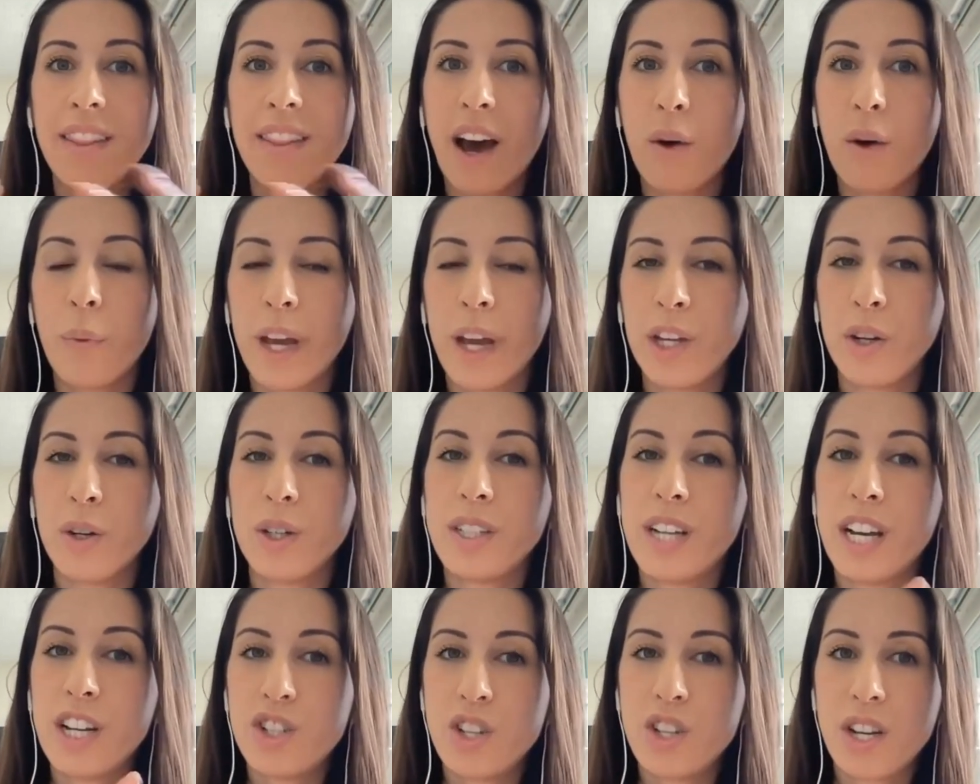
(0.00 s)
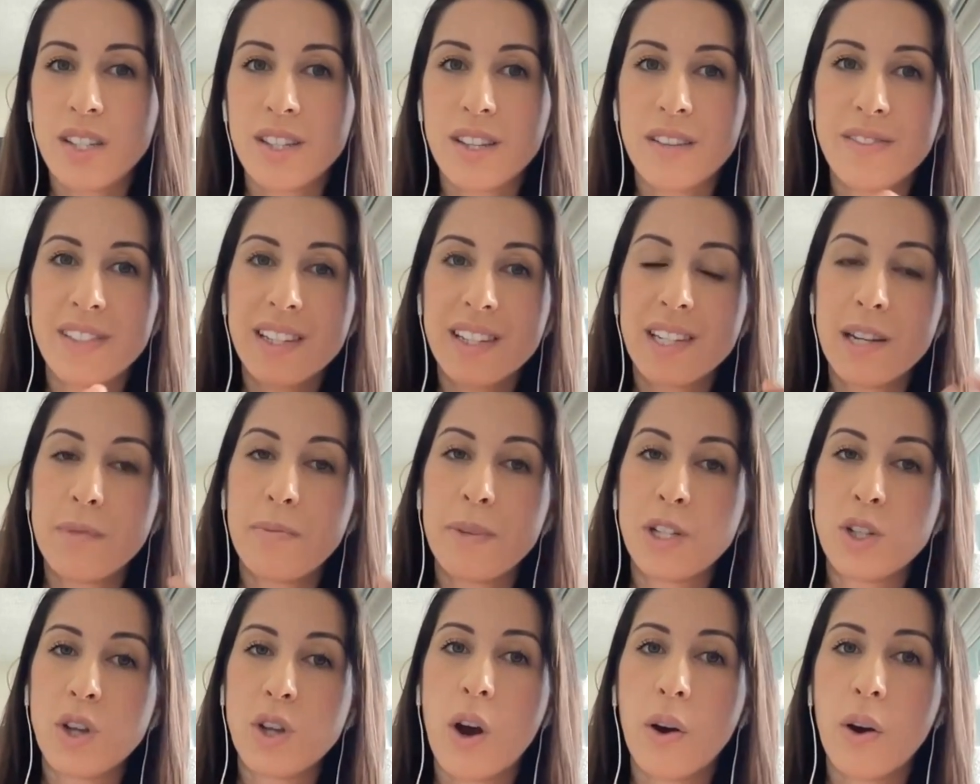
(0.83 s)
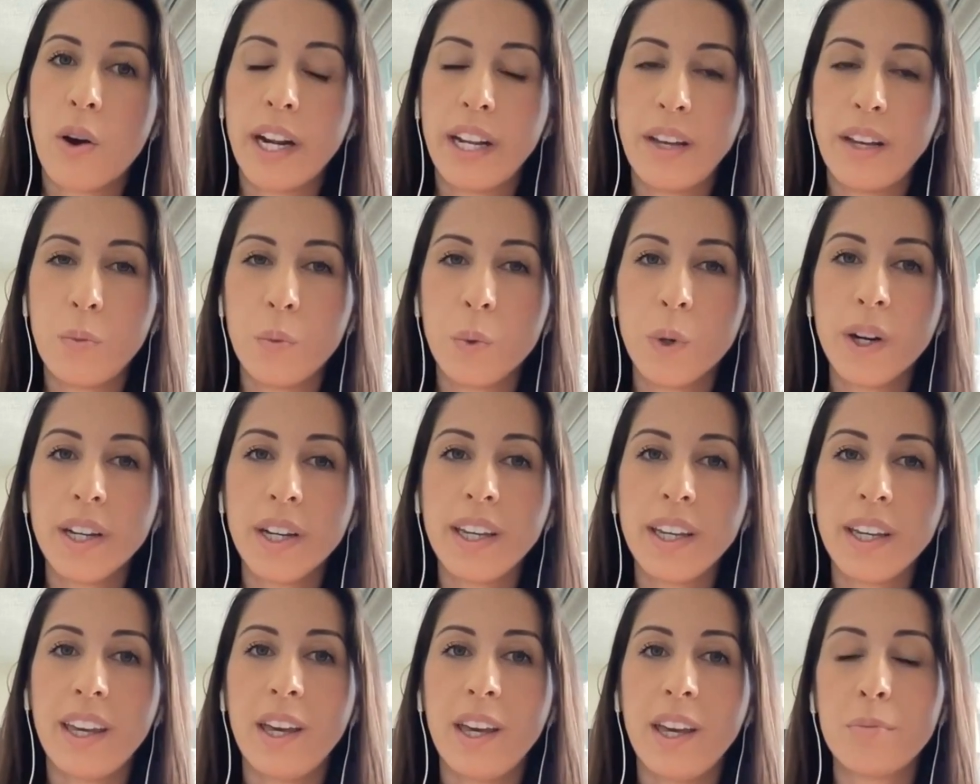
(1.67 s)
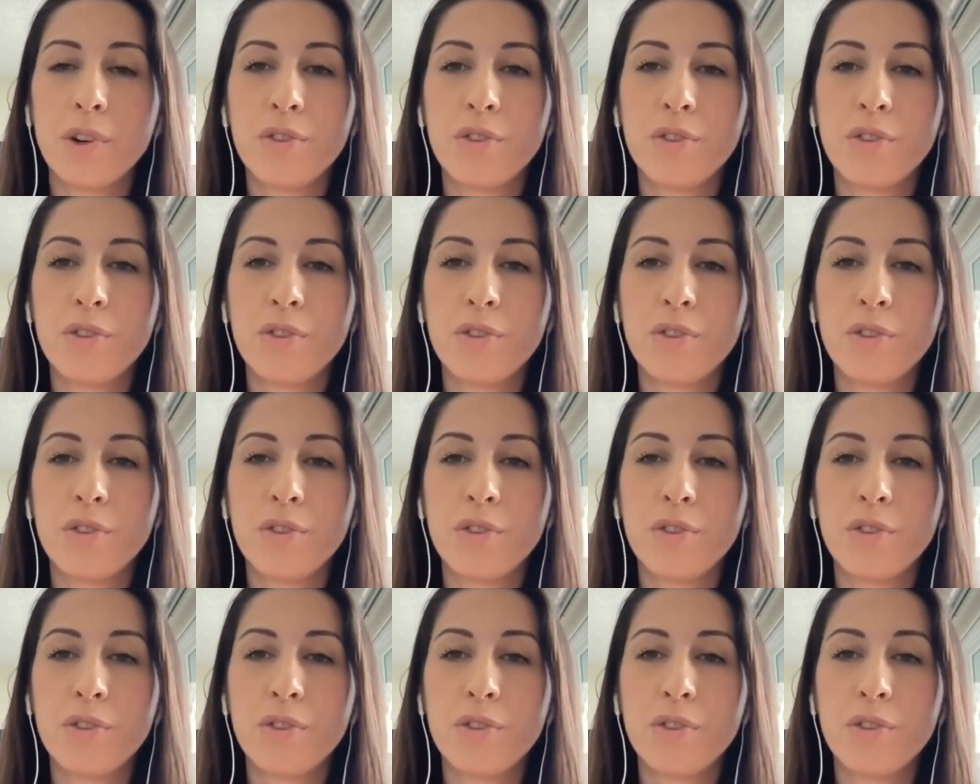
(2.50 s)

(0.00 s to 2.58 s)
that way your digestive system is already working